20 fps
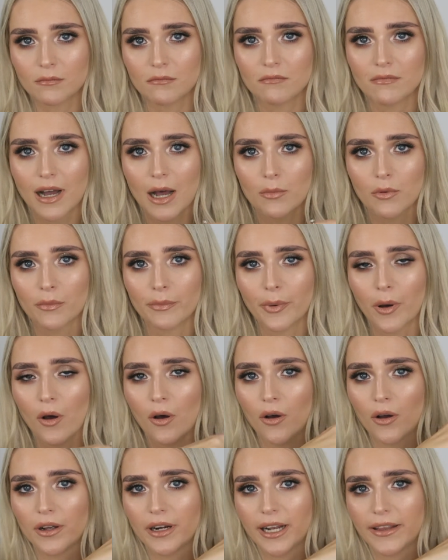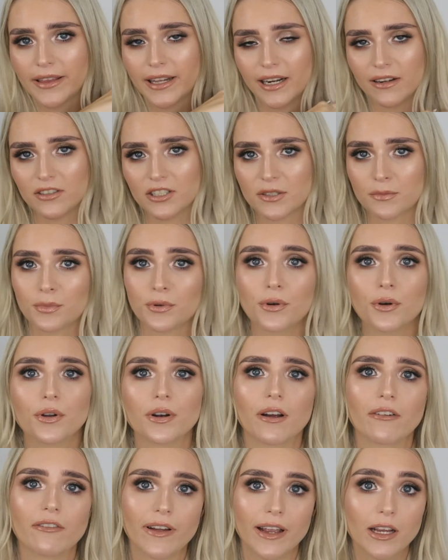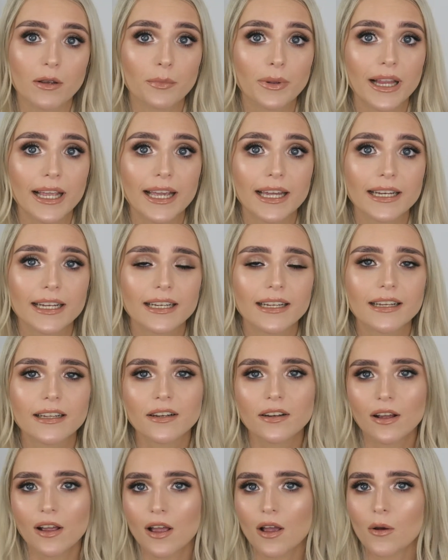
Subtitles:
pot, and then I just put a fake plant in it.